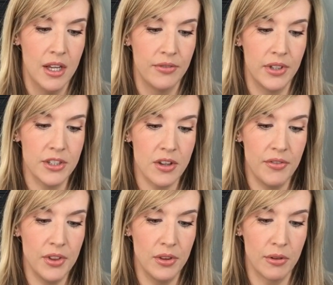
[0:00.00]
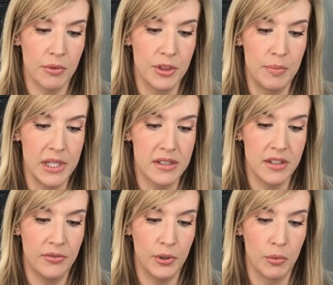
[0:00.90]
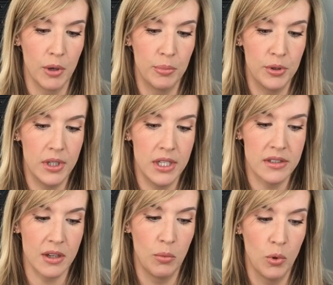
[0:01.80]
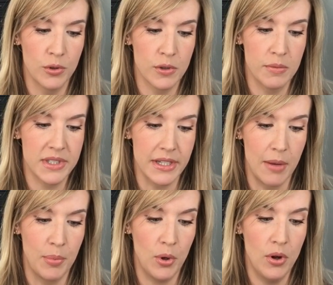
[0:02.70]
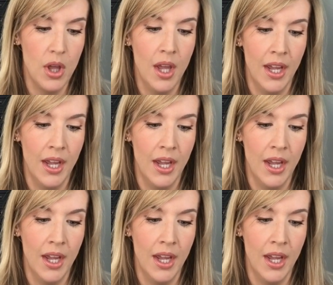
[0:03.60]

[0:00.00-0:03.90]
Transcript: Finish off the look with the B C Footwear booties, a wardrobe staple,